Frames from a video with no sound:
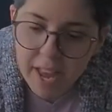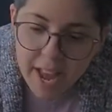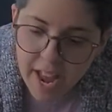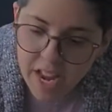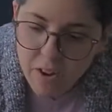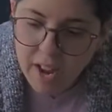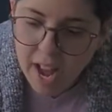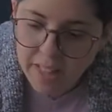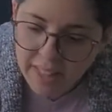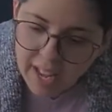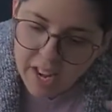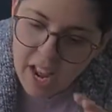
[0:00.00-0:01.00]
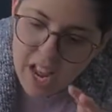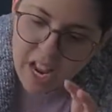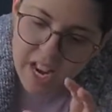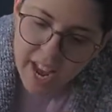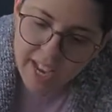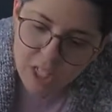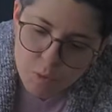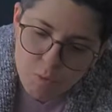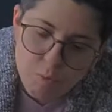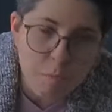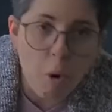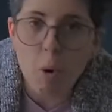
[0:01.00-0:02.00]
And you got that nice,
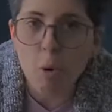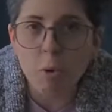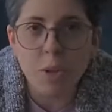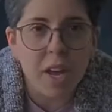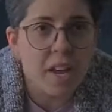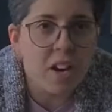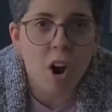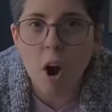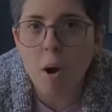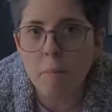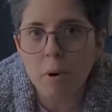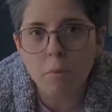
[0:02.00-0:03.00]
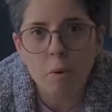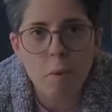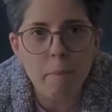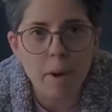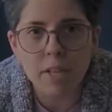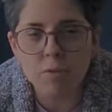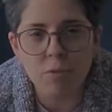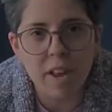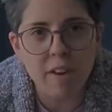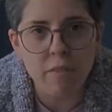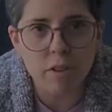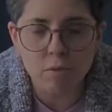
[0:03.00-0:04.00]
bold, caramel, robust
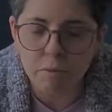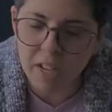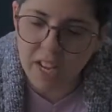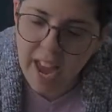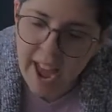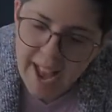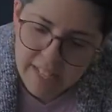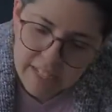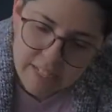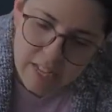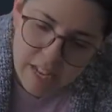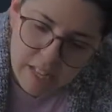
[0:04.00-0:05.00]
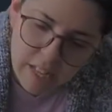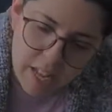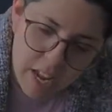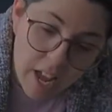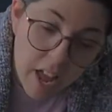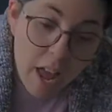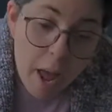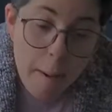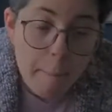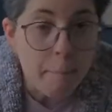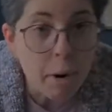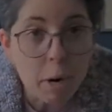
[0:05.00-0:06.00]
flavors from the casks and the
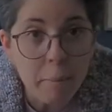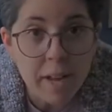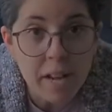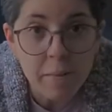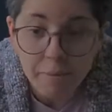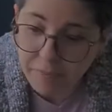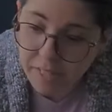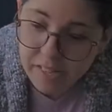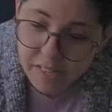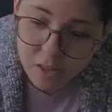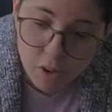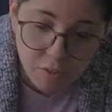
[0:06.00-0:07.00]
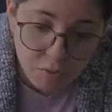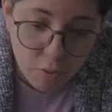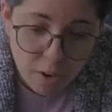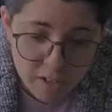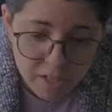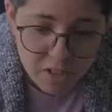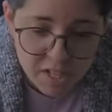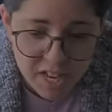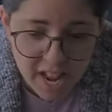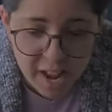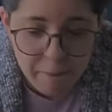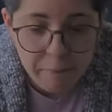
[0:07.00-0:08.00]
bourbon. This is Old Forester
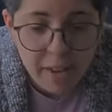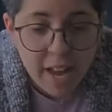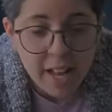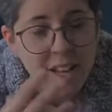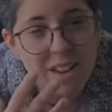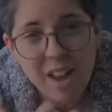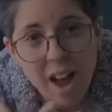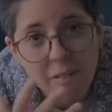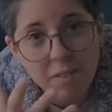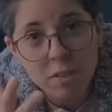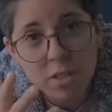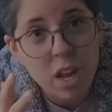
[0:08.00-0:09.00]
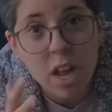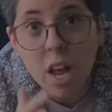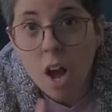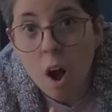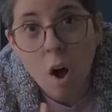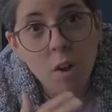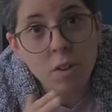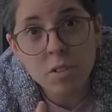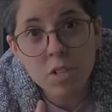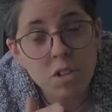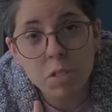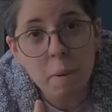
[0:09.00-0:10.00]
today. And then you have all those
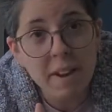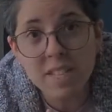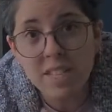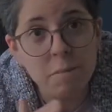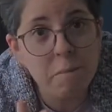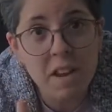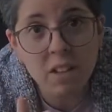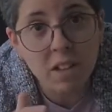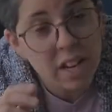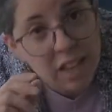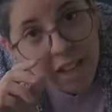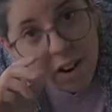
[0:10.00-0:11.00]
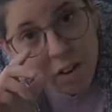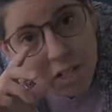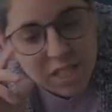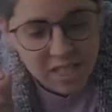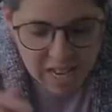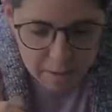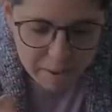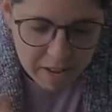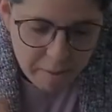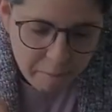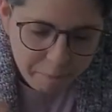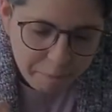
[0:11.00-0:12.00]
little spices mingling in there. Cinnamon,